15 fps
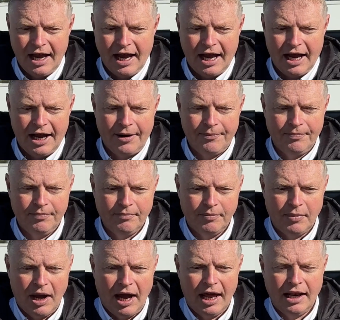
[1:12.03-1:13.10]
And
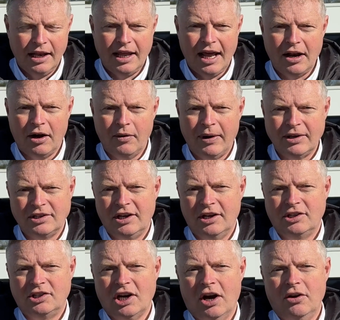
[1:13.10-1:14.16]
then I went to
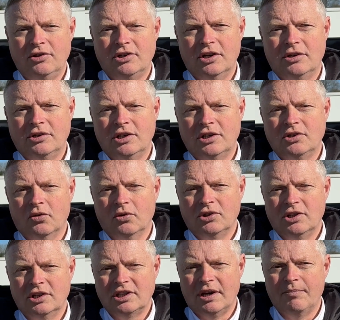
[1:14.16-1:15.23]
this show to talk
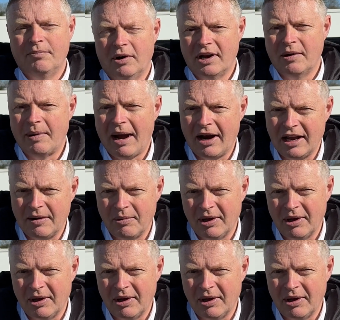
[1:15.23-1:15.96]
to someone about it,